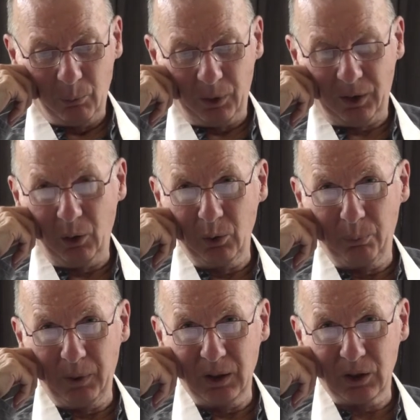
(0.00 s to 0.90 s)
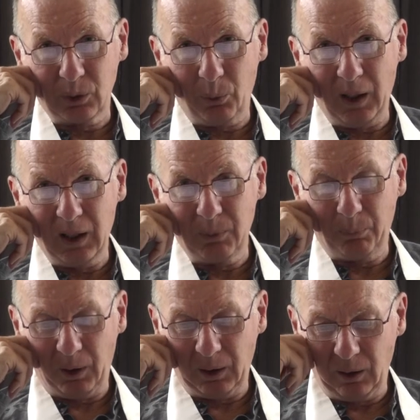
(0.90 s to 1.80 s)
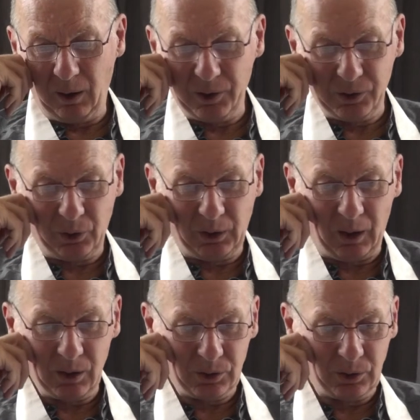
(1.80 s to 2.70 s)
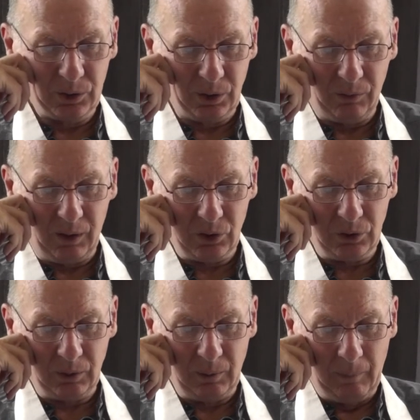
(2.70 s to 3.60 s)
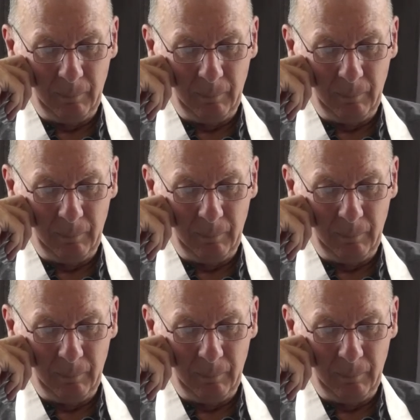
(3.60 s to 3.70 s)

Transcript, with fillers: without being swayed by class or caste consideration.